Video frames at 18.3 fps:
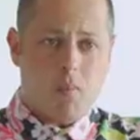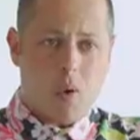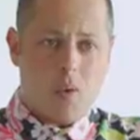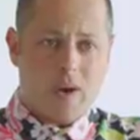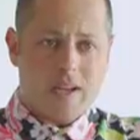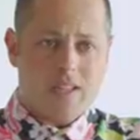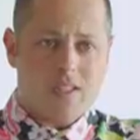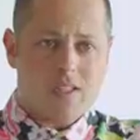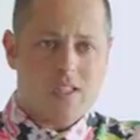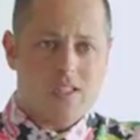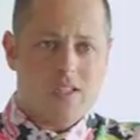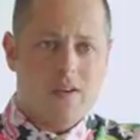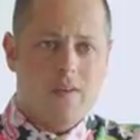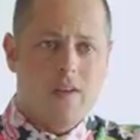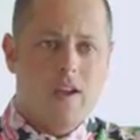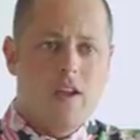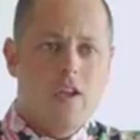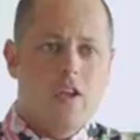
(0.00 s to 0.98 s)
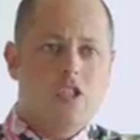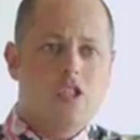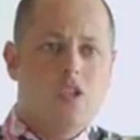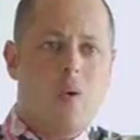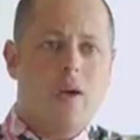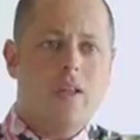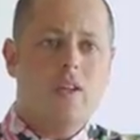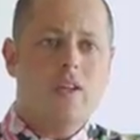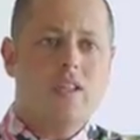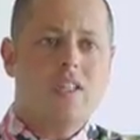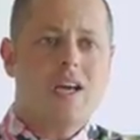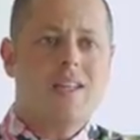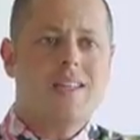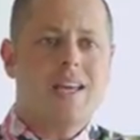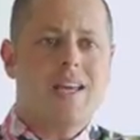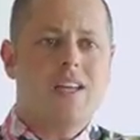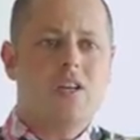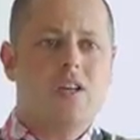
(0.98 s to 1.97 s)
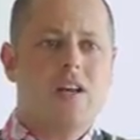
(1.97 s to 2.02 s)
points, so I looked on
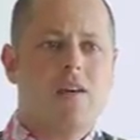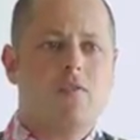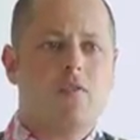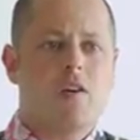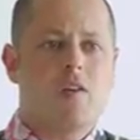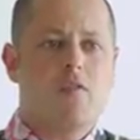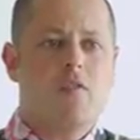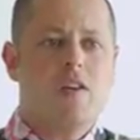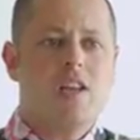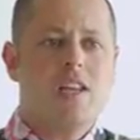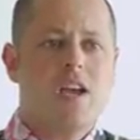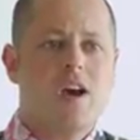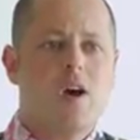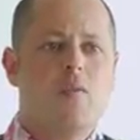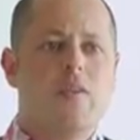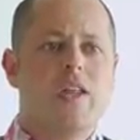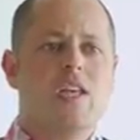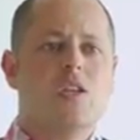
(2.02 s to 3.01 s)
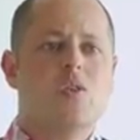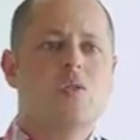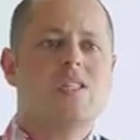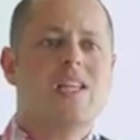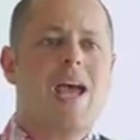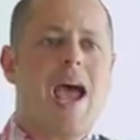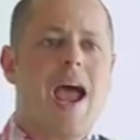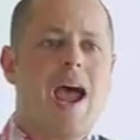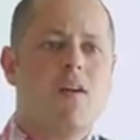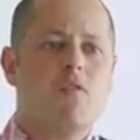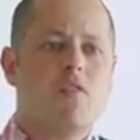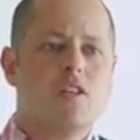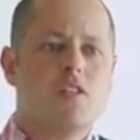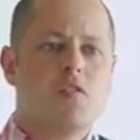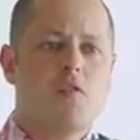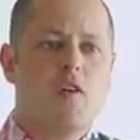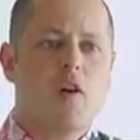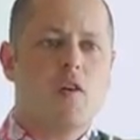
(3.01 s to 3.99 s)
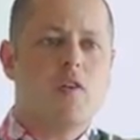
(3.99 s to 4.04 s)
the internet for a video that used average
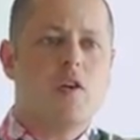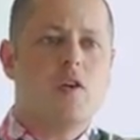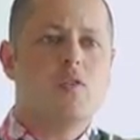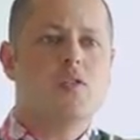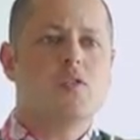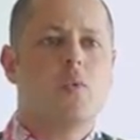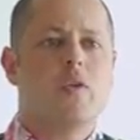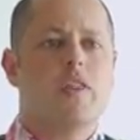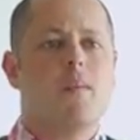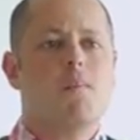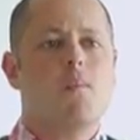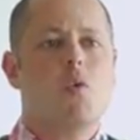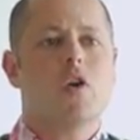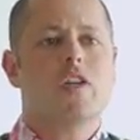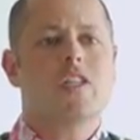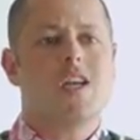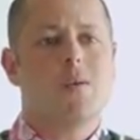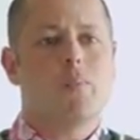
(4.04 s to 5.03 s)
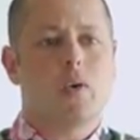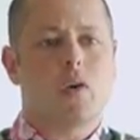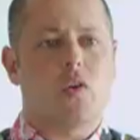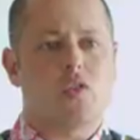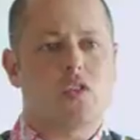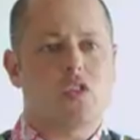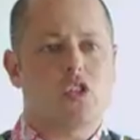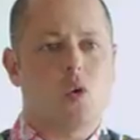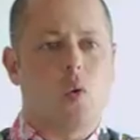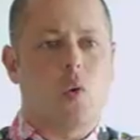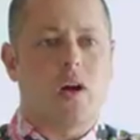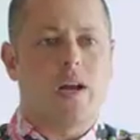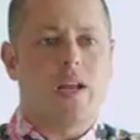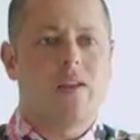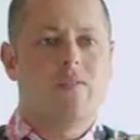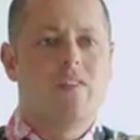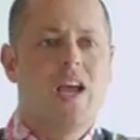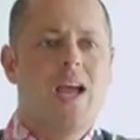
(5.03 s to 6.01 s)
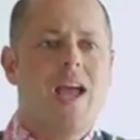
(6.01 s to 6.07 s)
photos with a more typical story,
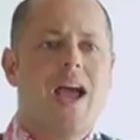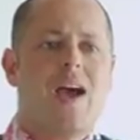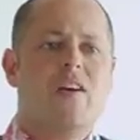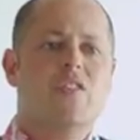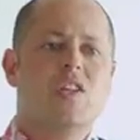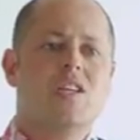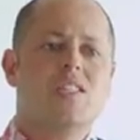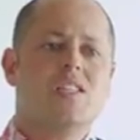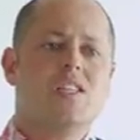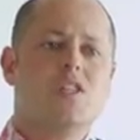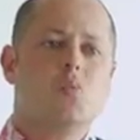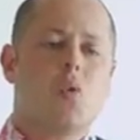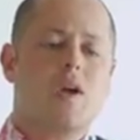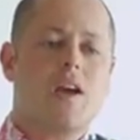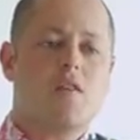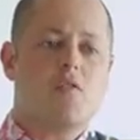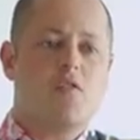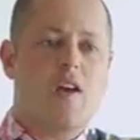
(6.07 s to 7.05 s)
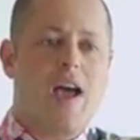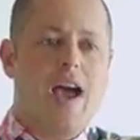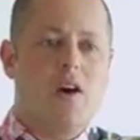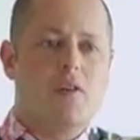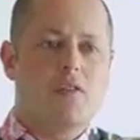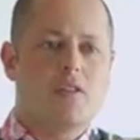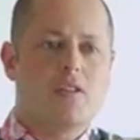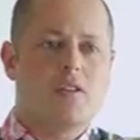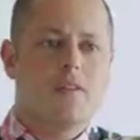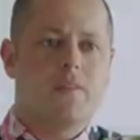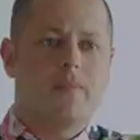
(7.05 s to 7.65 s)
and this is what I found.